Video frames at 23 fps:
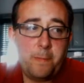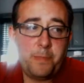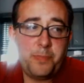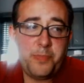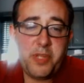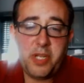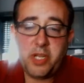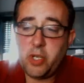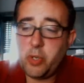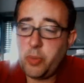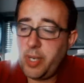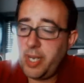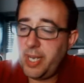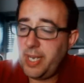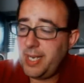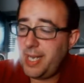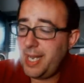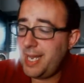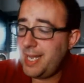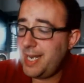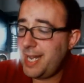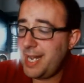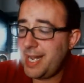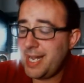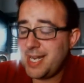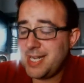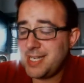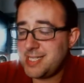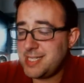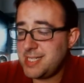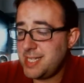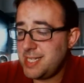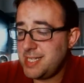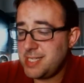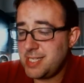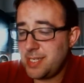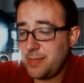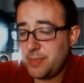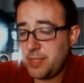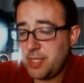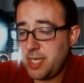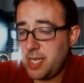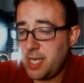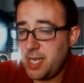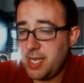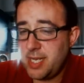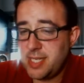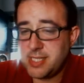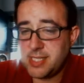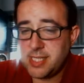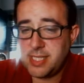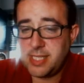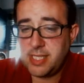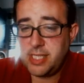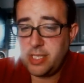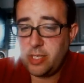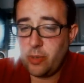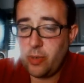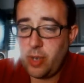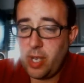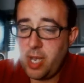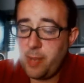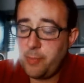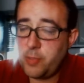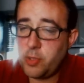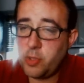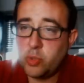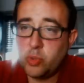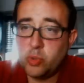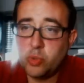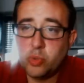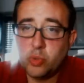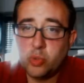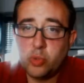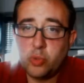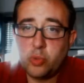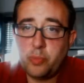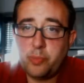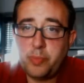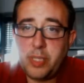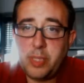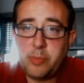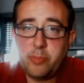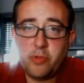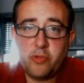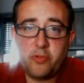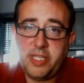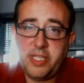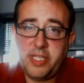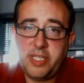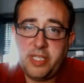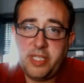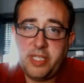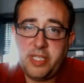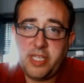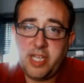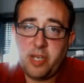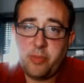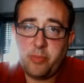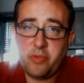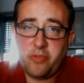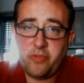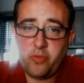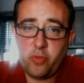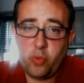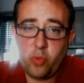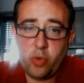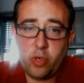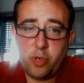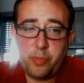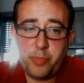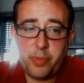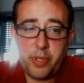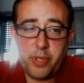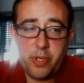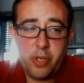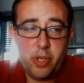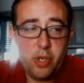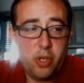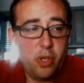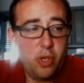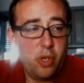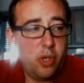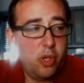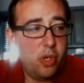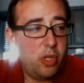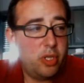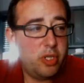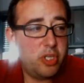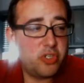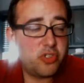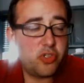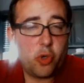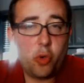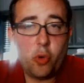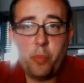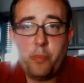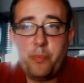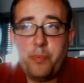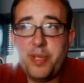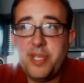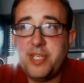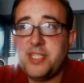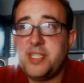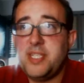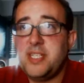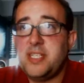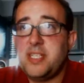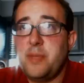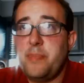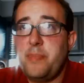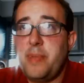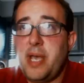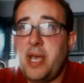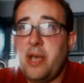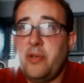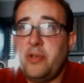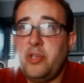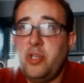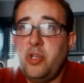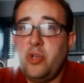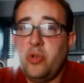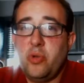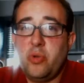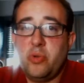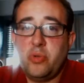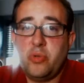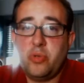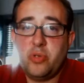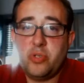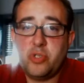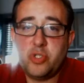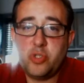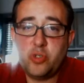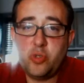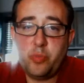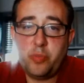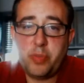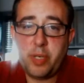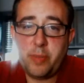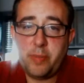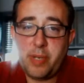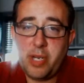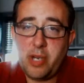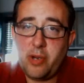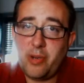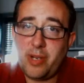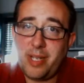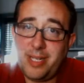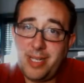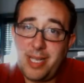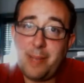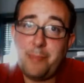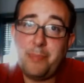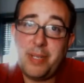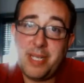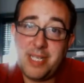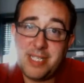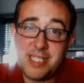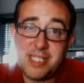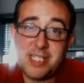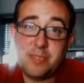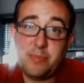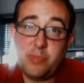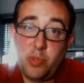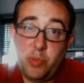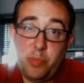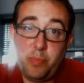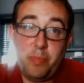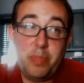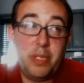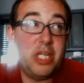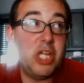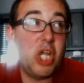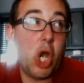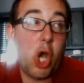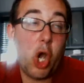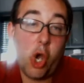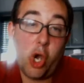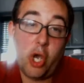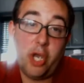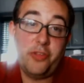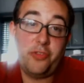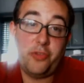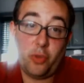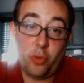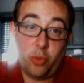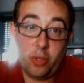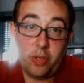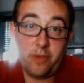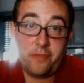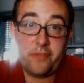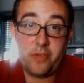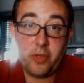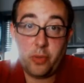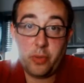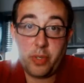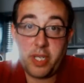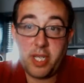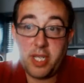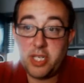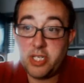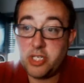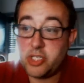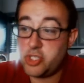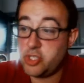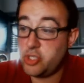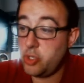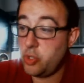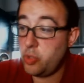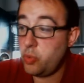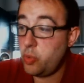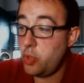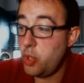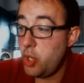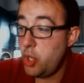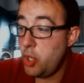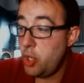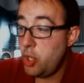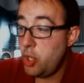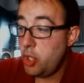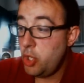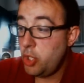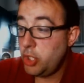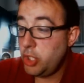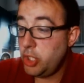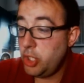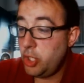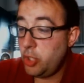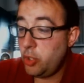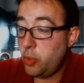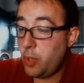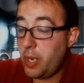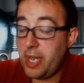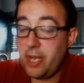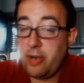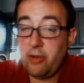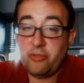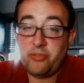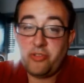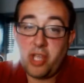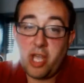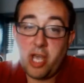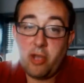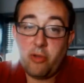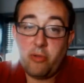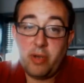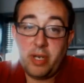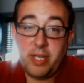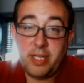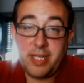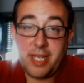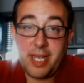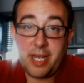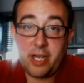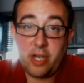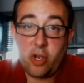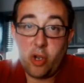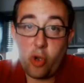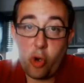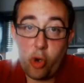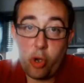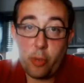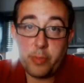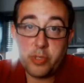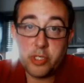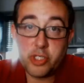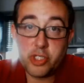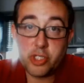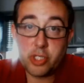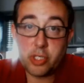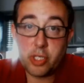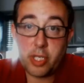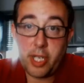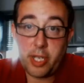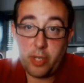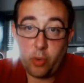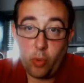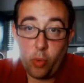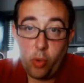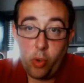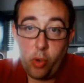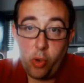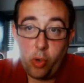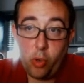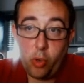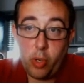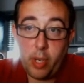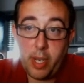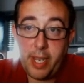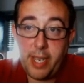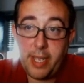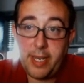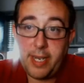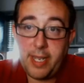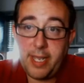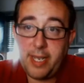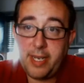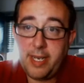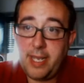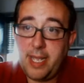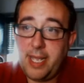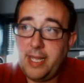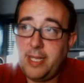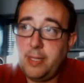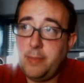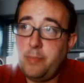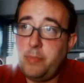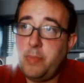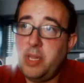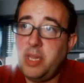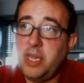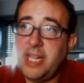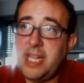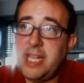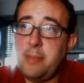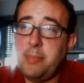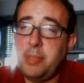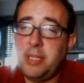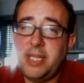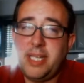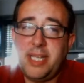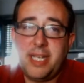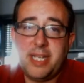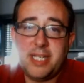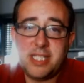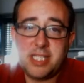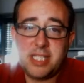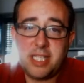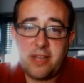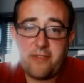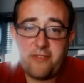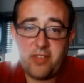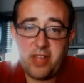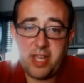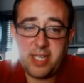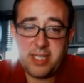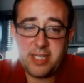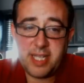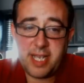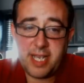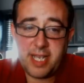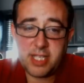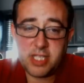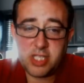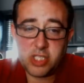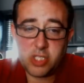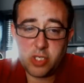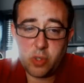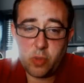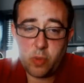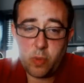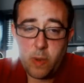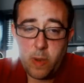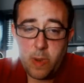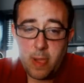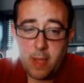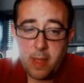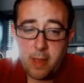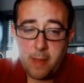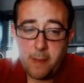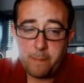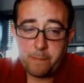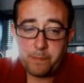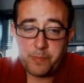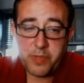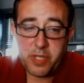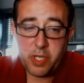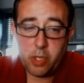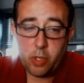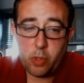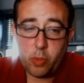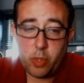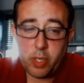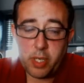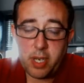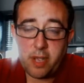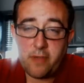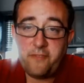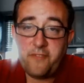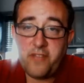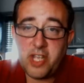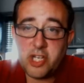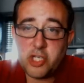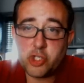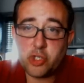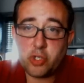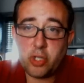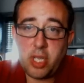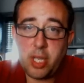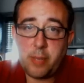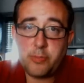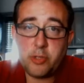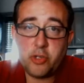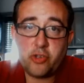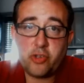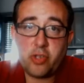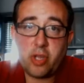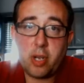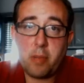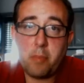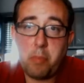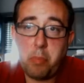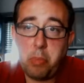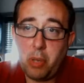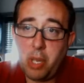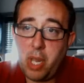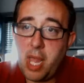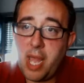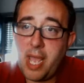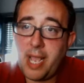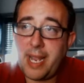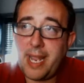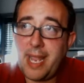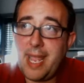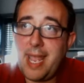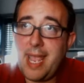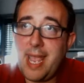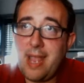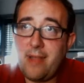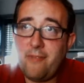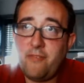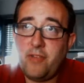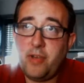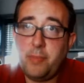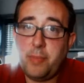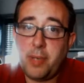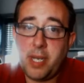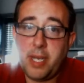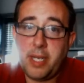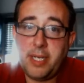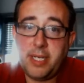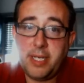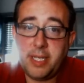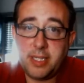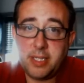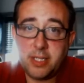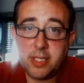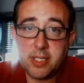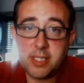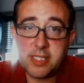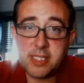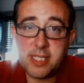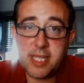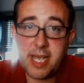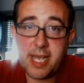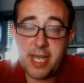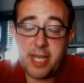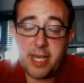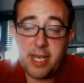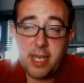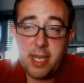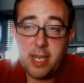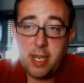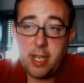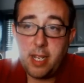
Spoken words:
You know, and I got to say something, honestly. You know, I'm cool. People have put me down before. But this whole business about you're stupid American, that pisses me beyond off. Okay, so, you know, I don't tolerate that garbage at all and labeling and stuff like that. So, you know what, eventually I'm just going to block everybody that does that.